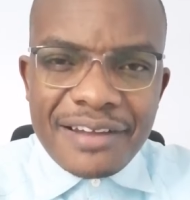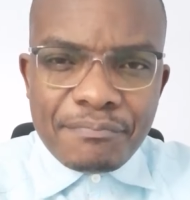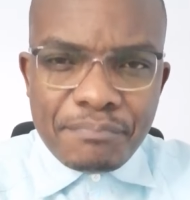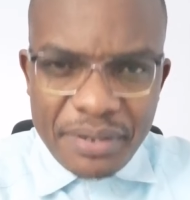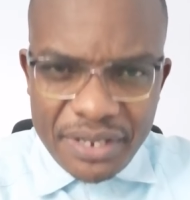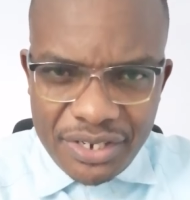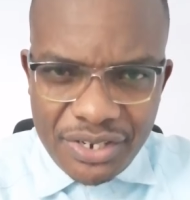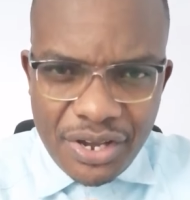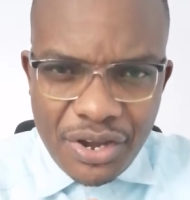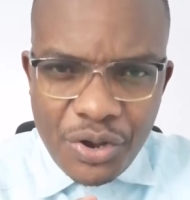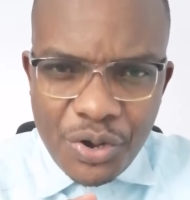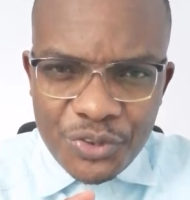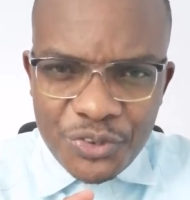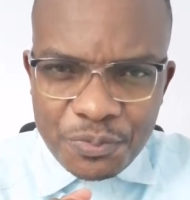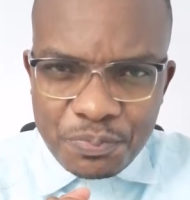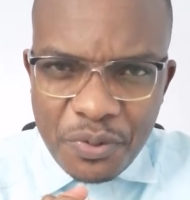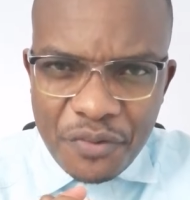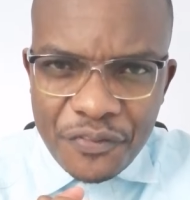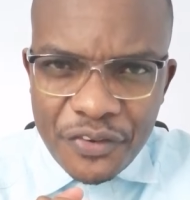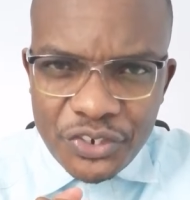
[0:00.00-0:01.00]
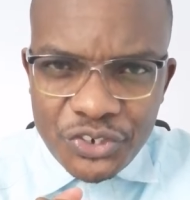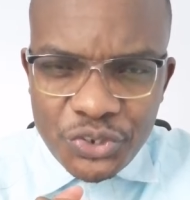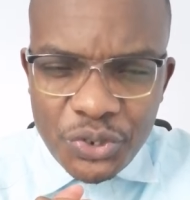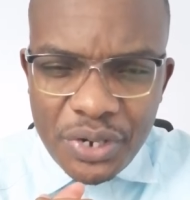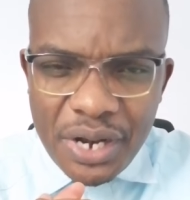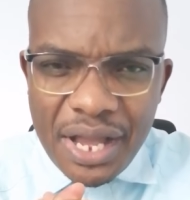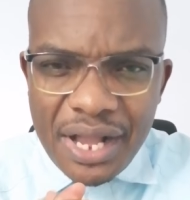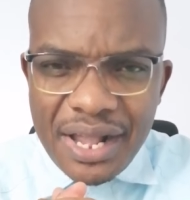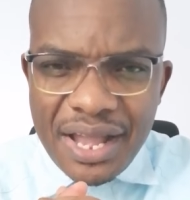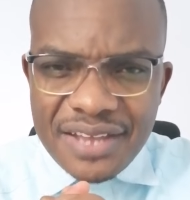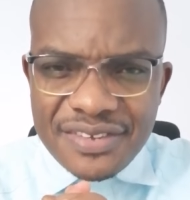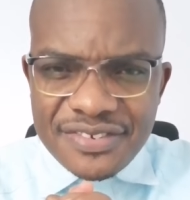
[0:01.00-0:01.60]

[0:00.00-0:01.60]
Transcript: Many a host, Prophet John Haggai,